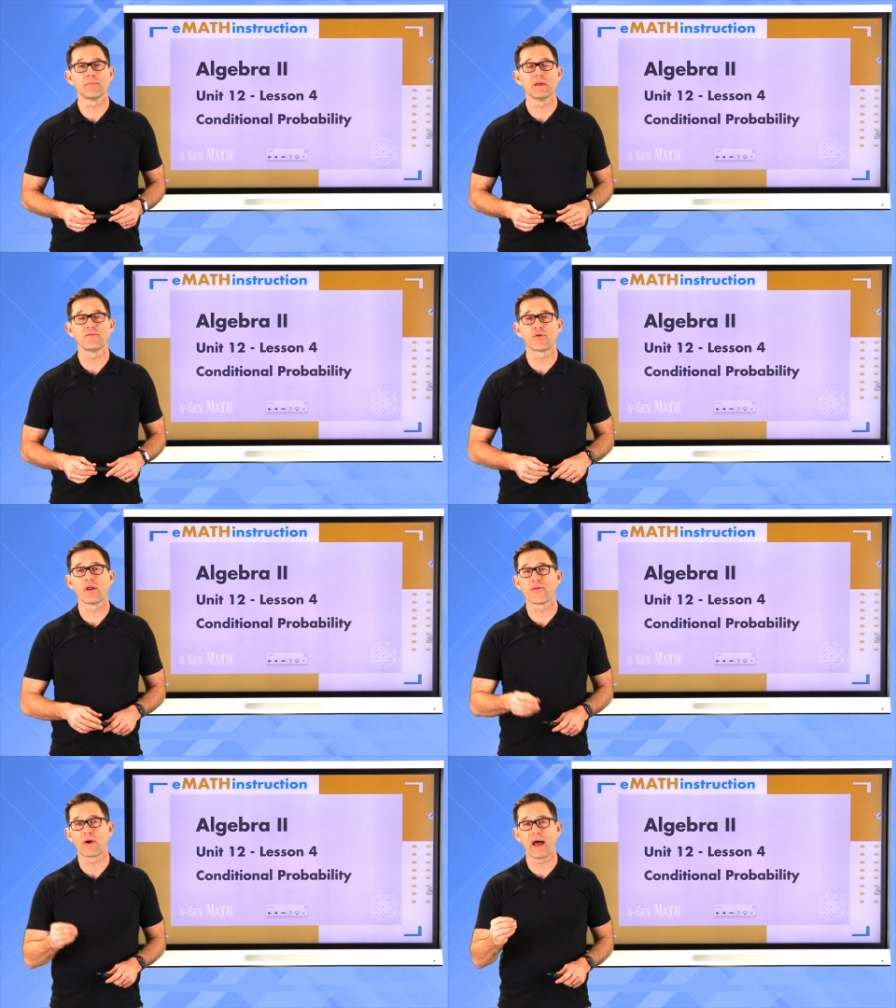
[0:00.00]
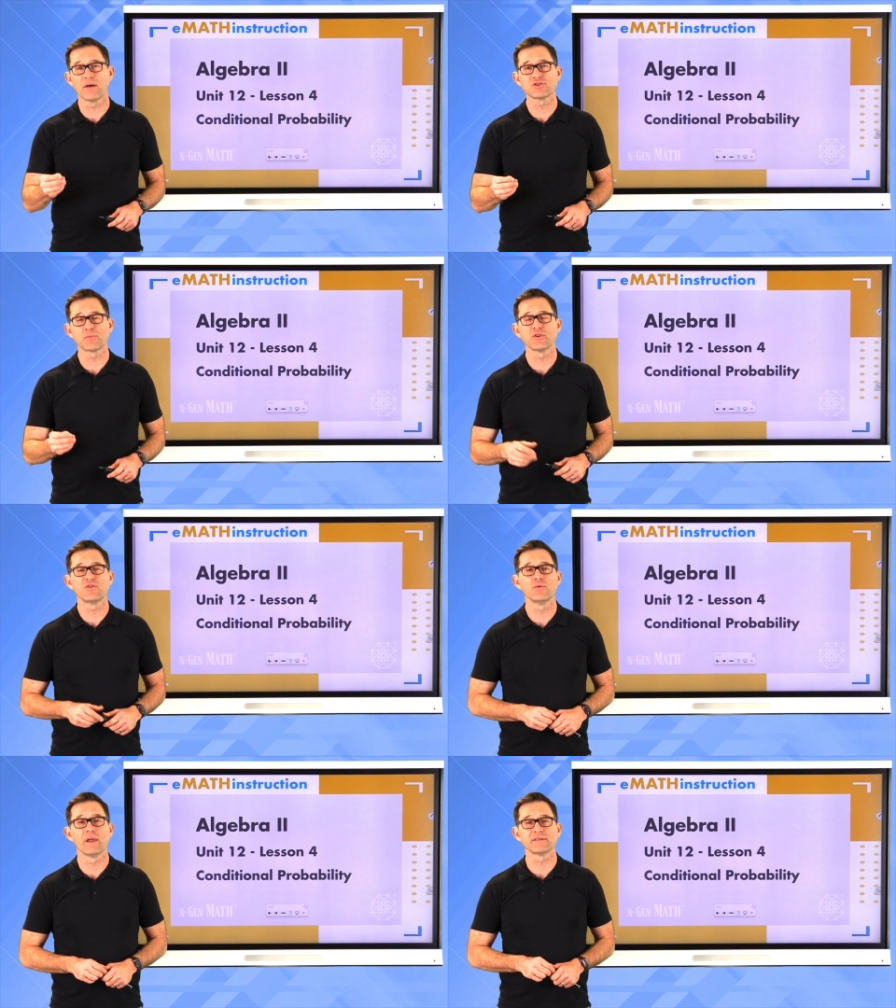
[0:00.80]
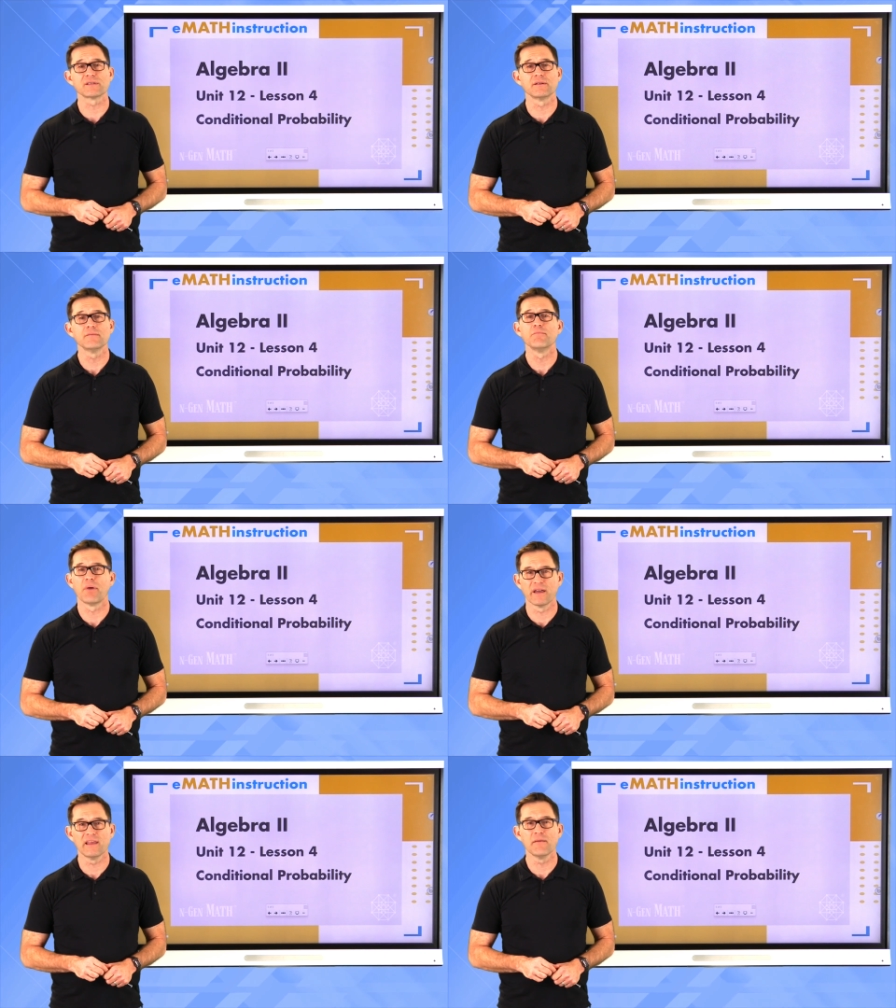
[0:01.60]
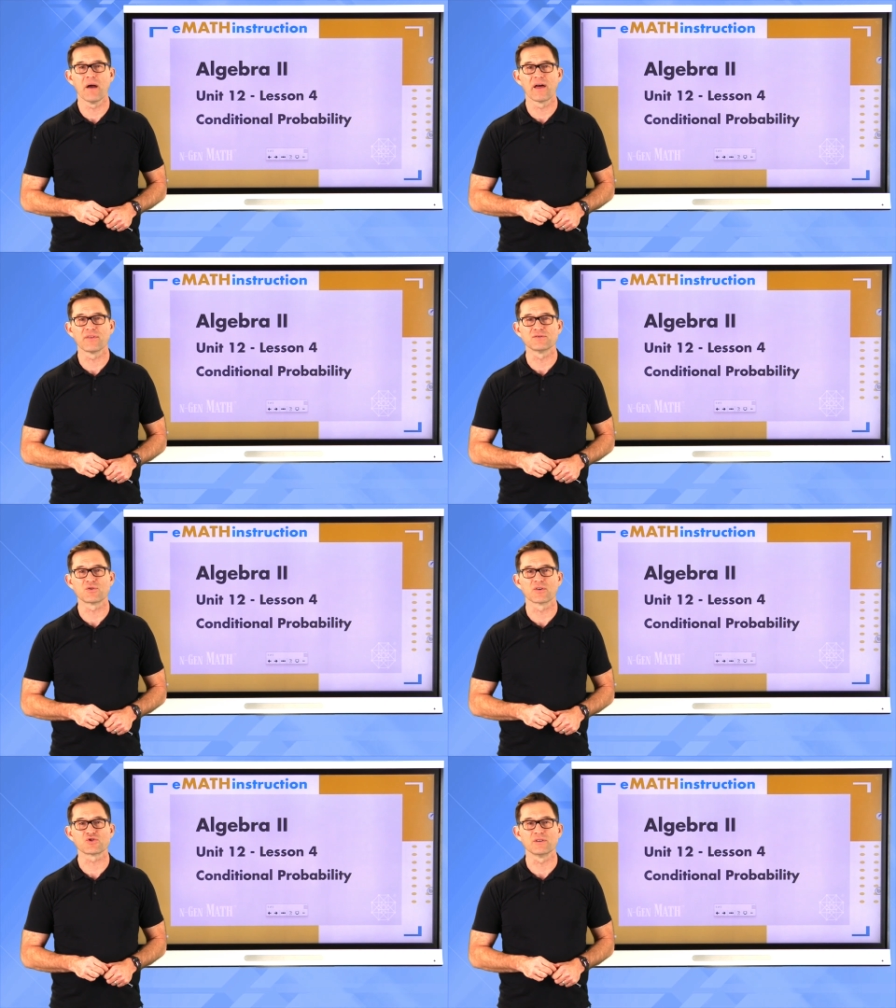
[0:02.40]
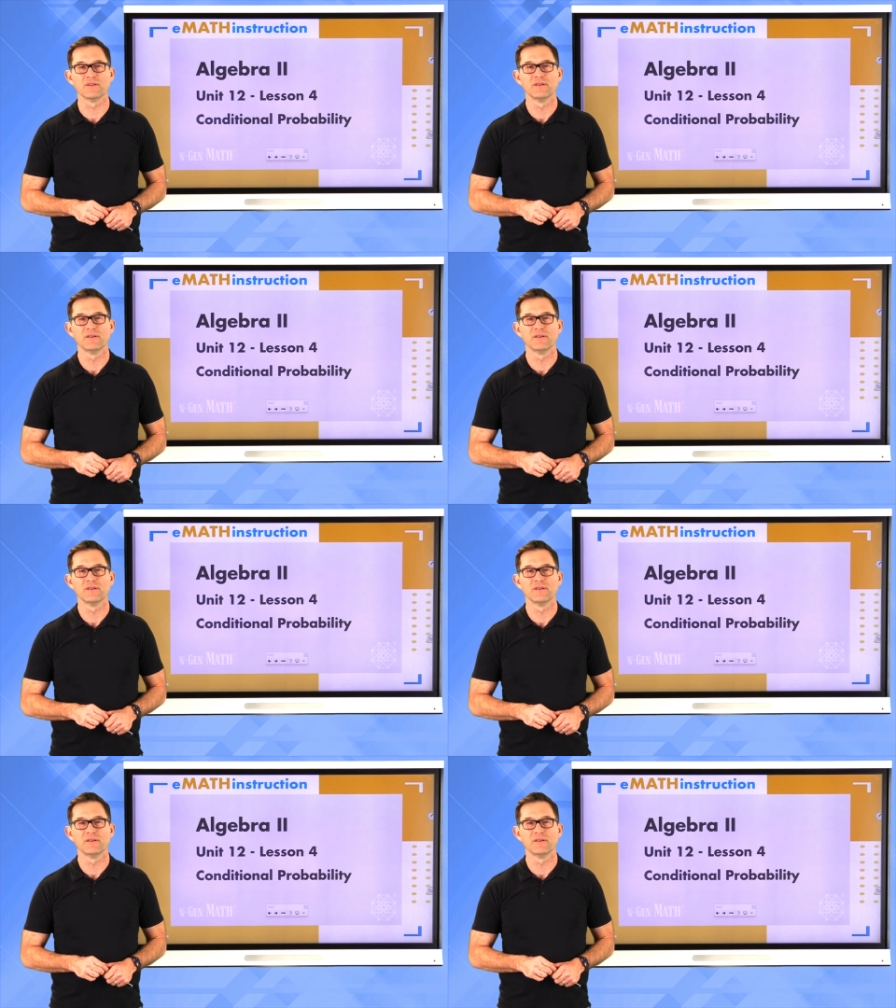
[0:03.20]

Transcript: me for another Algebra 2 lesson by eMath Instruction.